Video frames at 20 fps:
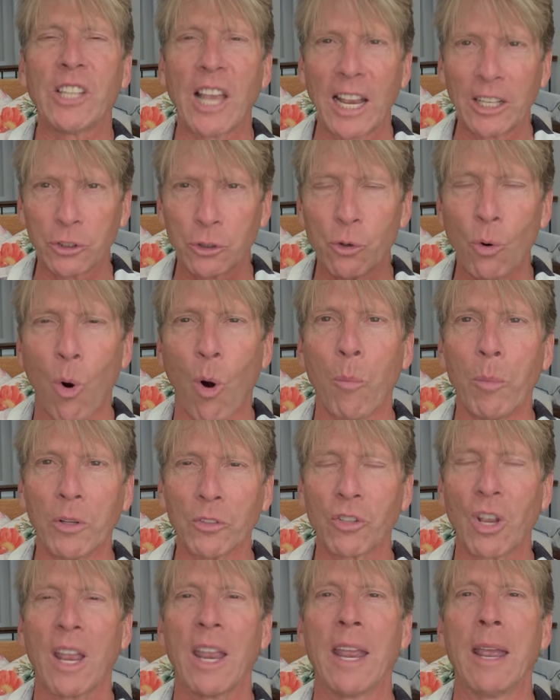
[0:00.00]
as normal
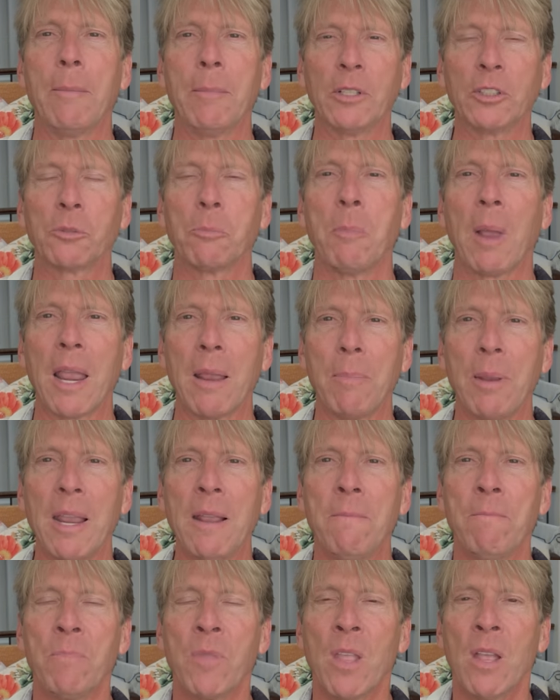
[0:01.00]
to him as
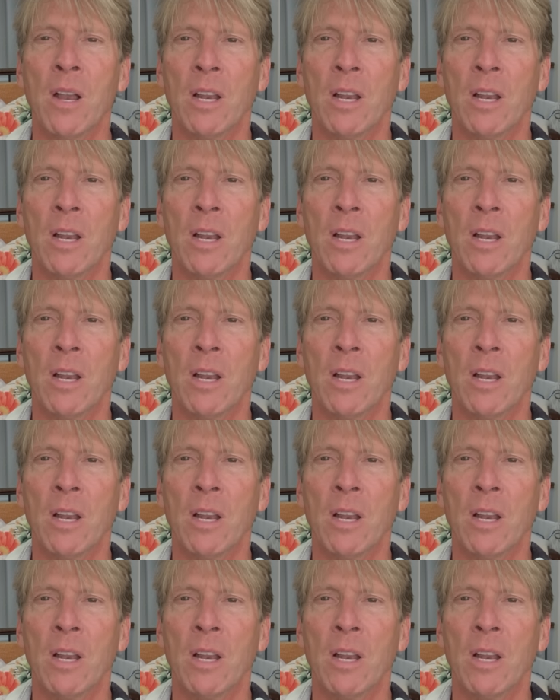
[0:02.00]
maybe